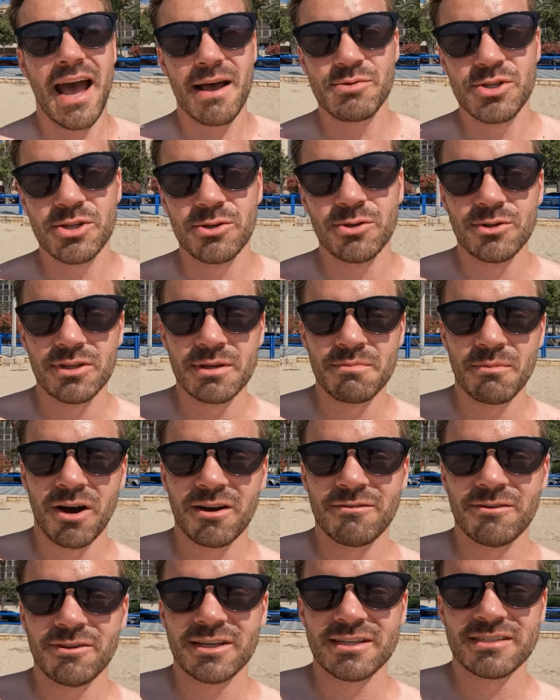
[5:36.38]
absolutely
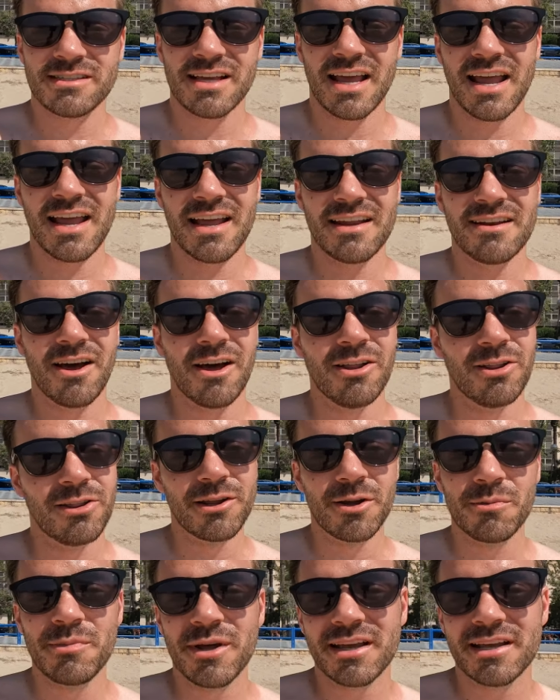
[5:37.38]
marvelous and a
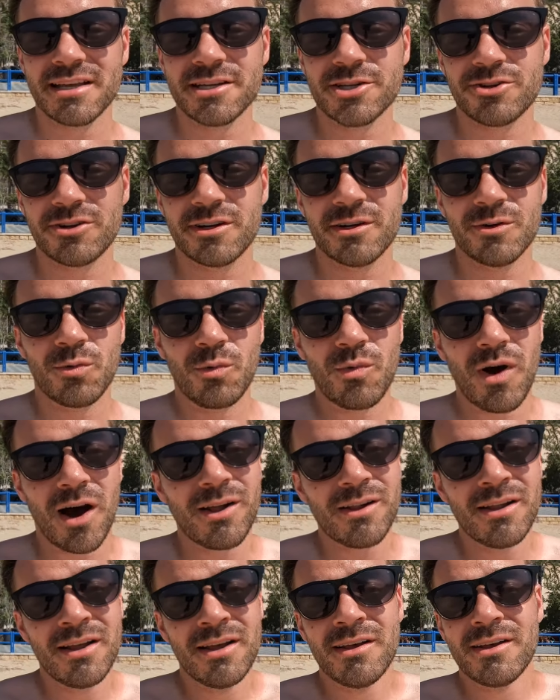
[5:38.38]
little bit of history
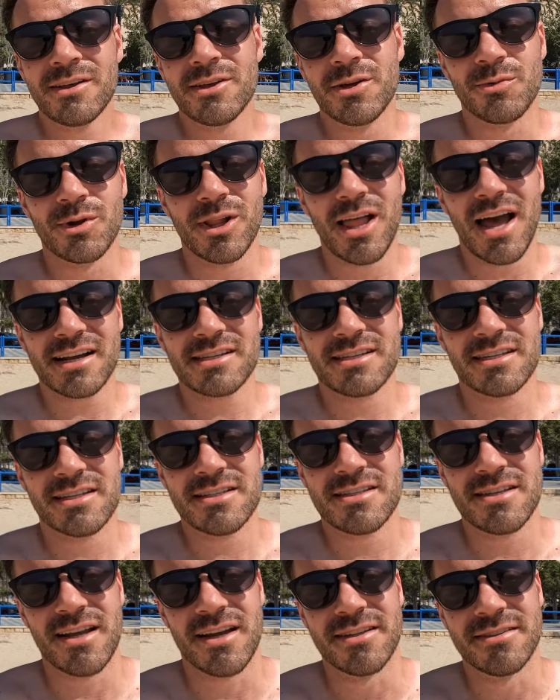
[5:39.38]
while you relax in
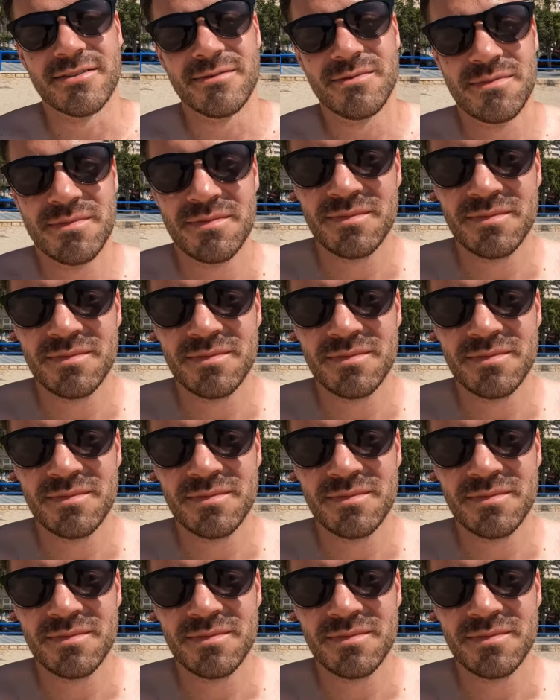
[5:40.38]
the sun.